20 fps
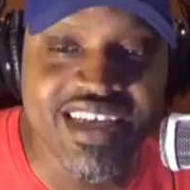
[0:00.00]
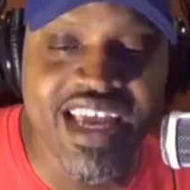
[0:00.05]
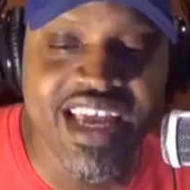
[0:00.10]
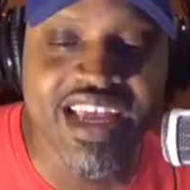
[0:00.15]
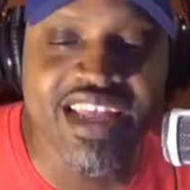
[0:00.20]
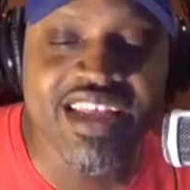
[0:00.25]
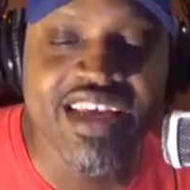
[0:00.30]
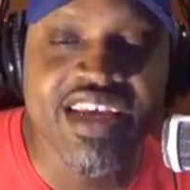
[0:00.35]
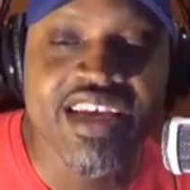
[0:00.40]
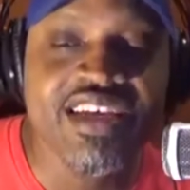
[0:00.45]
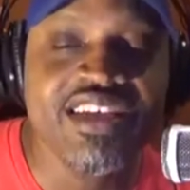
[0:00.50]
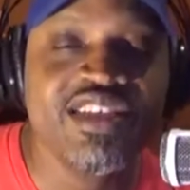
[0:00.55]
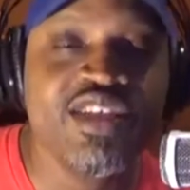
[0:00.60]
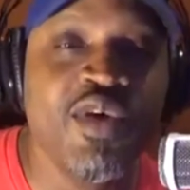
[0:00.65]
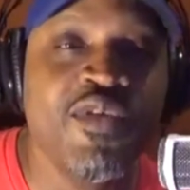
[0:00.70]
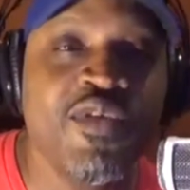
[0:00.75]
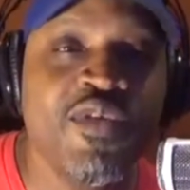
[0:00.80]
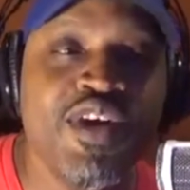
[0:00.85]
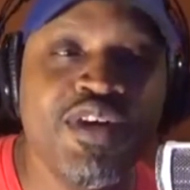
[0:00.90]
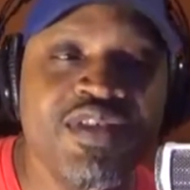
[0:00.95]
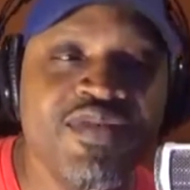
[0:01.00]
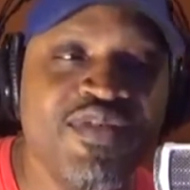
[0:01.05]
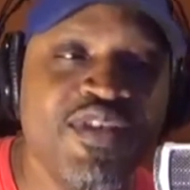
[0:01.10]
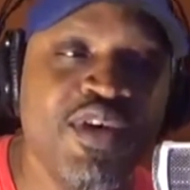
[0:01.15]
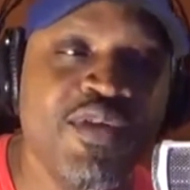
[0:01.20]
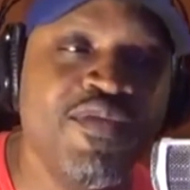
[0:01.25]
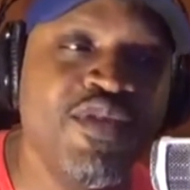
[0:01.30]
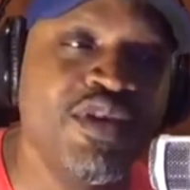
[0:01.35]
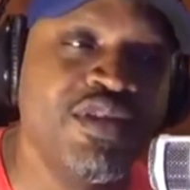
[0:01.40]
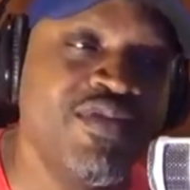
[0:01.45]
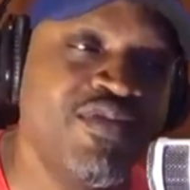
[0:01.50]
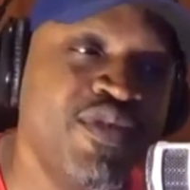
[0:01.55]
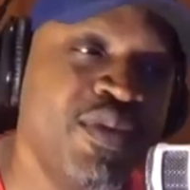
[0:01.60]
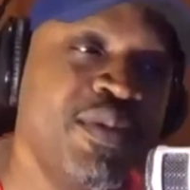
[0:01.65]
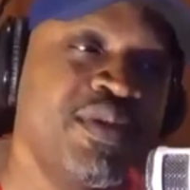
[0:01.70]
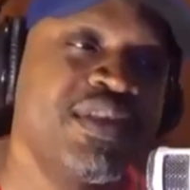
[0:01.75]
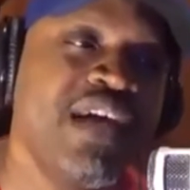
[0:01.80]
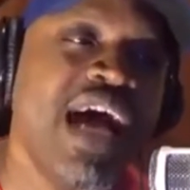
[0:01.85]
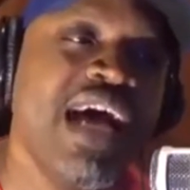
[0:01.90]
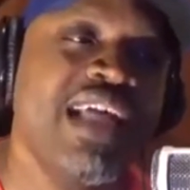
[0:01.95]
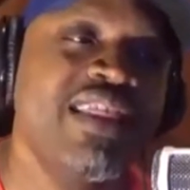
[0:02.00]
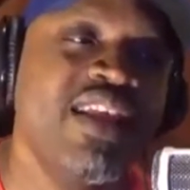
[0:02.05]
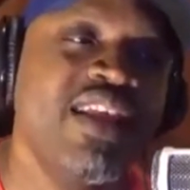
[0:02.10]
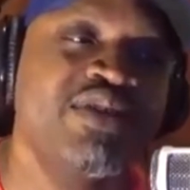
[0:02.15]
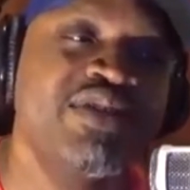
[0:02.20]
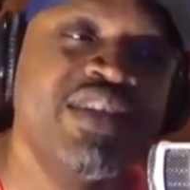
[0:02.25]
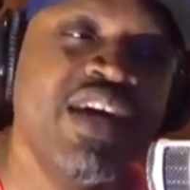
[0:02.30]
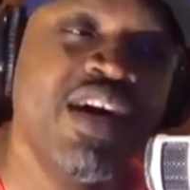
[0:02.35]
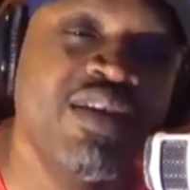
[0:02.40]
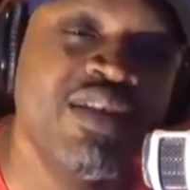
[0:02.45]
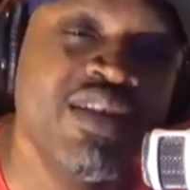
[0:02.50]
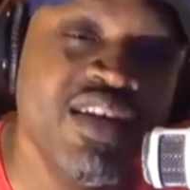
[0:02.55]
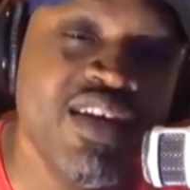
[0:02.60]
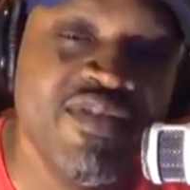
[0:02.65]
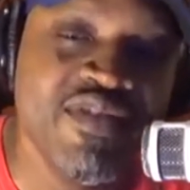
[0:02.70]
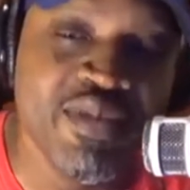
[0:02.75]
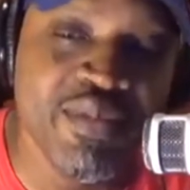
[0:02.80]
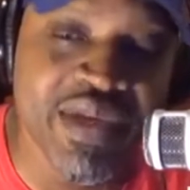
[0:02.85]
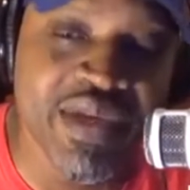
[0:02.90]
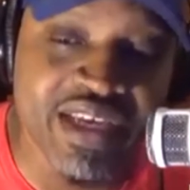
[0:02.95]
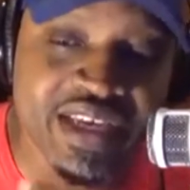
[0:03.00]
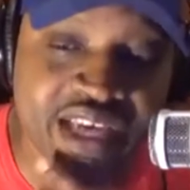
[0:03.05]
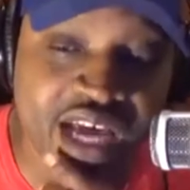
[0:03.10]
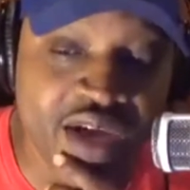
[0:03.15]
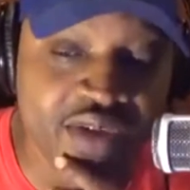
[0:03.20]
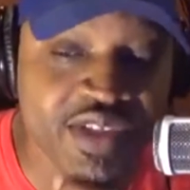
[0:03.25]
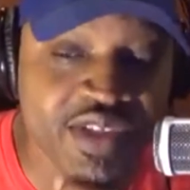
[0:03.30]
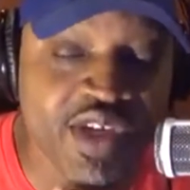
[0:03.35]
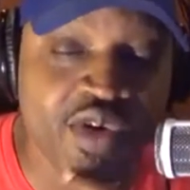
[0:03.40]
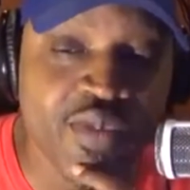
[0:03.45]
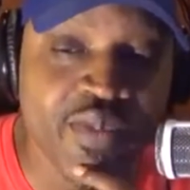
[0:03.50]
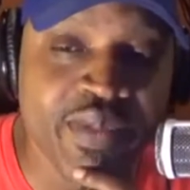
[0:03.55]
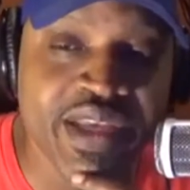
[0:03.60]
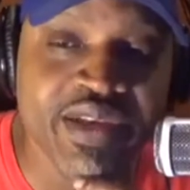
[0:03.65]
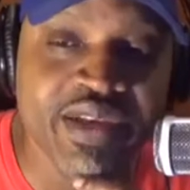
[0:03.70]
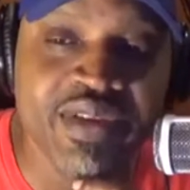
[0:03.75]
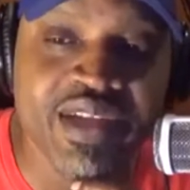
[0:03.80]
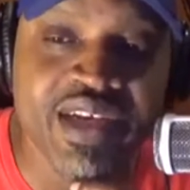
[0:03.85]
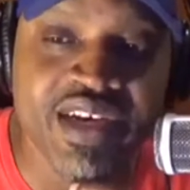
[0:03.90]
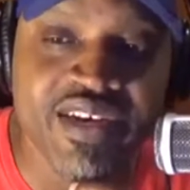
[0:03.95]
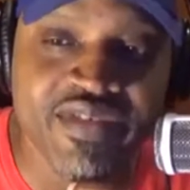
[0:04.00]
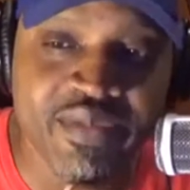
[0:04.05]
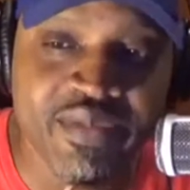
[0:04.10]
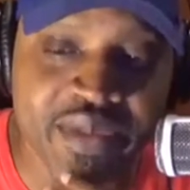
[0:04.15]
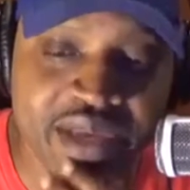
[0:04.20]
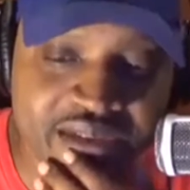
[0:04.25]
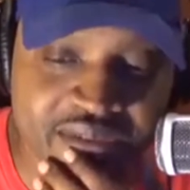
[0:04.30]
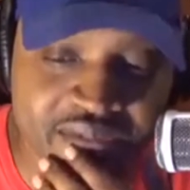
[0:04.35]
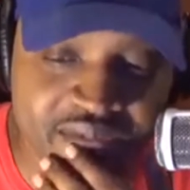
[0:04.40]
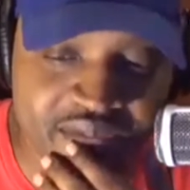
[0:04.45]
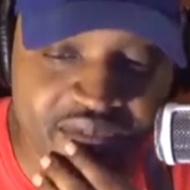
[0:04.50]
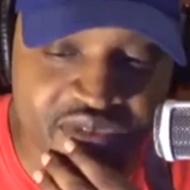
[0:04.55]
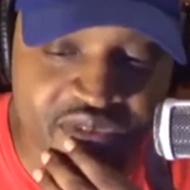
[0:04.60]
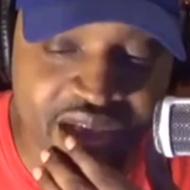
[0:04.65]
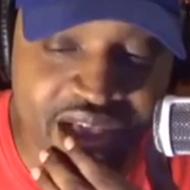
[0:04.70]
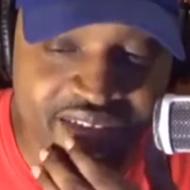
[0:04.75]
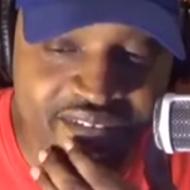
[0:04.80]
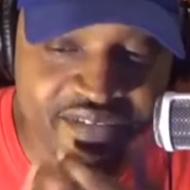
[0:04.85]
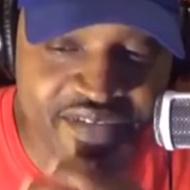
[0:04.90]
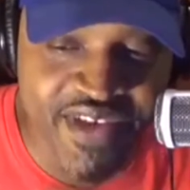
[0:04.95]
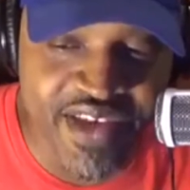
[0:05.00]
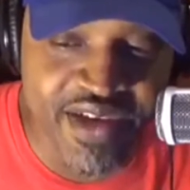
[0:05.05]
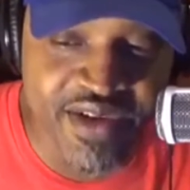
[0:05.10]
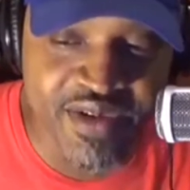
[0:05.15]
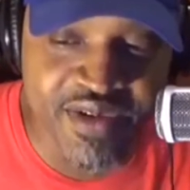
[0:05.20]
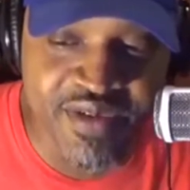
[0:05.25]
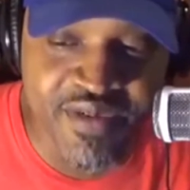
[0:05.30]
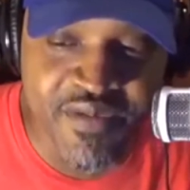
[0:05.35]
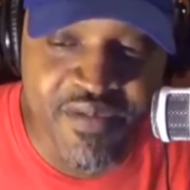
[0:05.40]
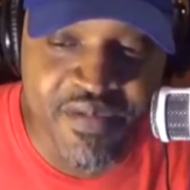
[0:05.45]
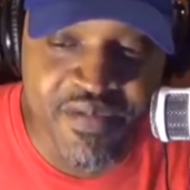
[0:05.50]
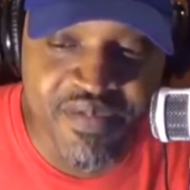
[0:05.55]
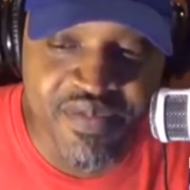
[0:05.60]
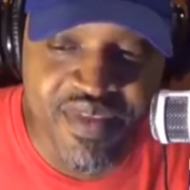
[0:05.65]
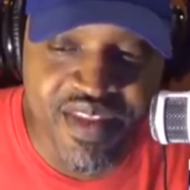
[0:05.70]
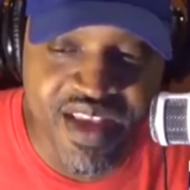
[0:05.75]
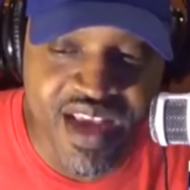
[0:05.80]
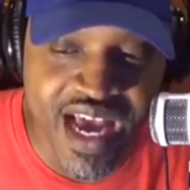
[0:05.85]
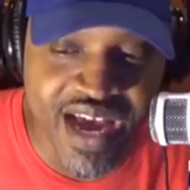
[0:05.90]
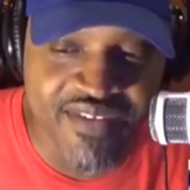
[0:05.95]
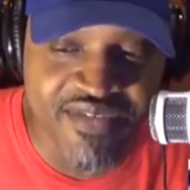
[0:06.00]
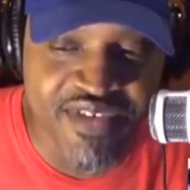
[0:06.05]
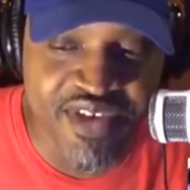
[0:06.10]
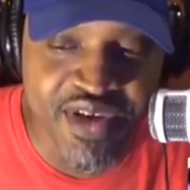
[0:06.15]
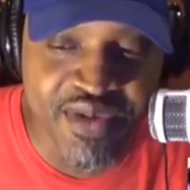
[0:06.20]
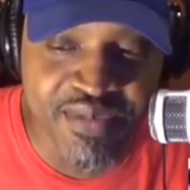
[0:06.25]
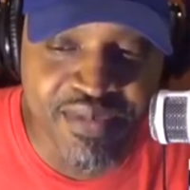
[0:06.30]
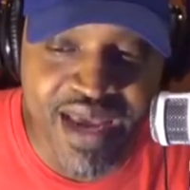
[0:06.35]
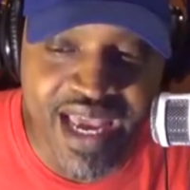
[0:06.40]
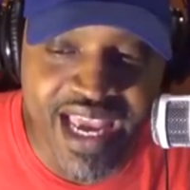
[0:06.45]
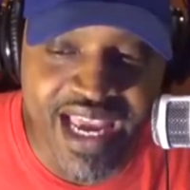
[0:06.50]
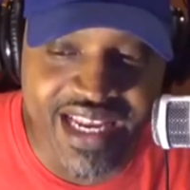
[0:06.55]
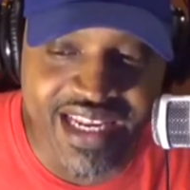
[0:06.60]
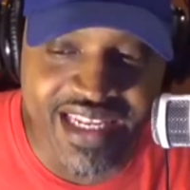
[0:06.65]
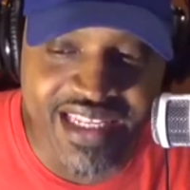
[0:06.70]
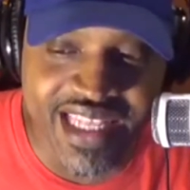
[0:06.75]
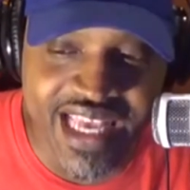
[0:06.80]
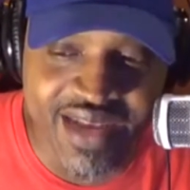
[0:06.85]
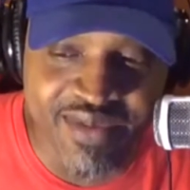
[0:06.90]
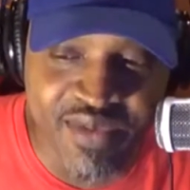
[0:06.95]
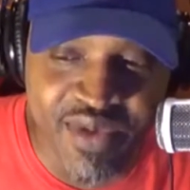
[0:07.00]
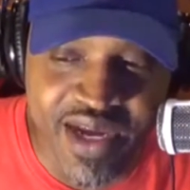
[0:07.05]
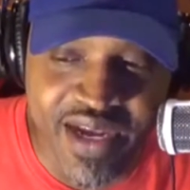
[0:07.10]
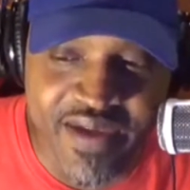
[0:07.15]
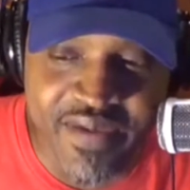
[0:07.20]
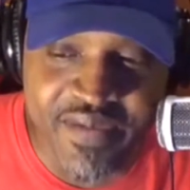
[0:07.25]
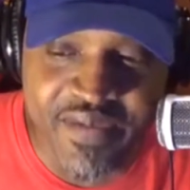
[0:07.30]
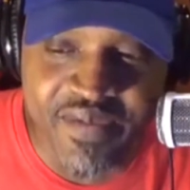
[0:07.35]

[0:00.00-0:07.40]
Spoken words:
And so first and foremost, I thought y'all loved me. Y'all told me you loved me. So I feel bad in that way.